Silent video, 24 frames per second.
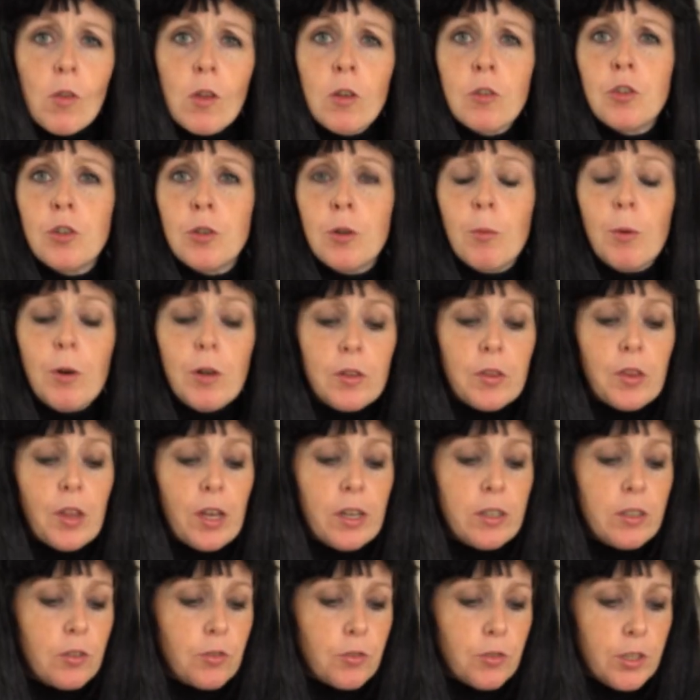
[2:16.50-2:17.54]
Do you know what?
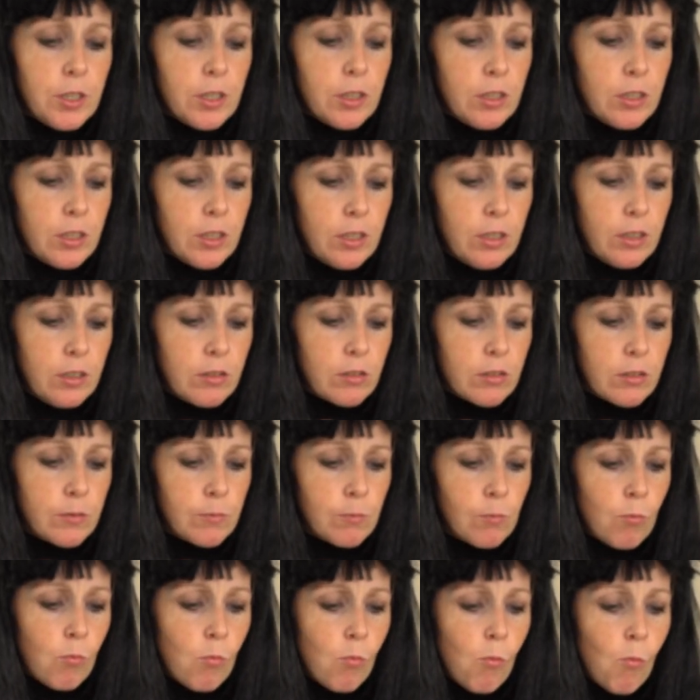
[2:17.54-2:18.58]
That is really nice.
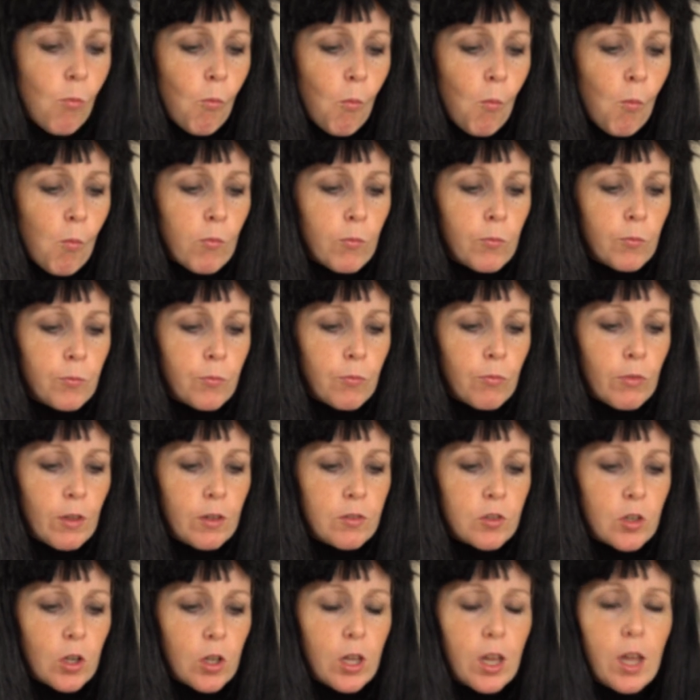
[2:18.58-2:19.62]

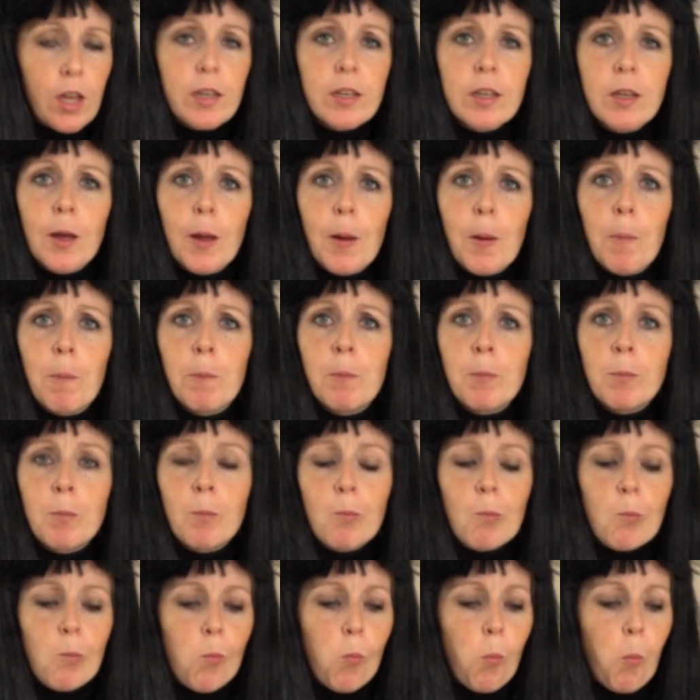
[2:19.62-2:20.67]
It's got like
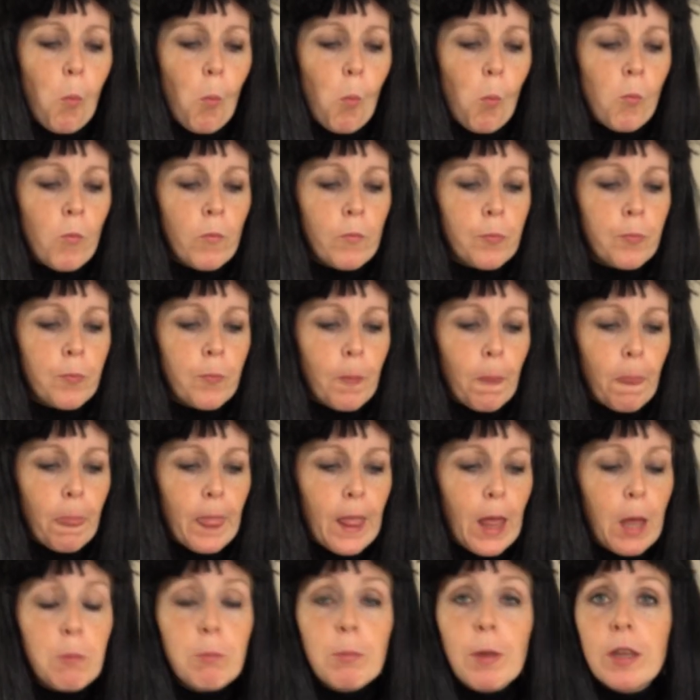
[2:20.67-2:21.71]

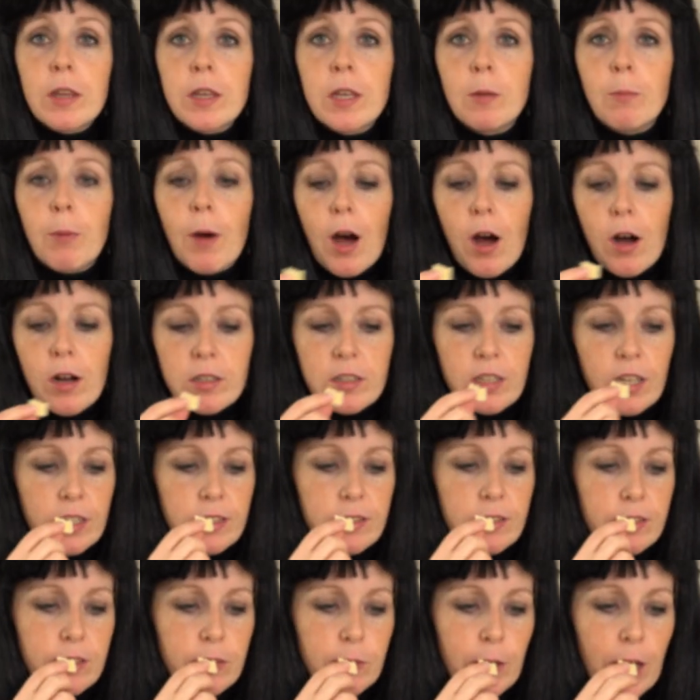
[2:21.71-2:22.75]
a Milky Bar
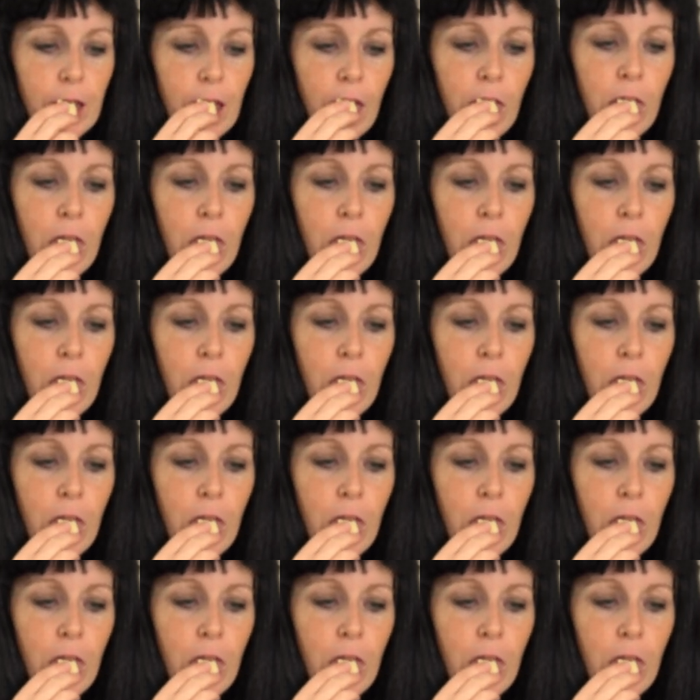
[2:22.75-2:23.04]
taste to it.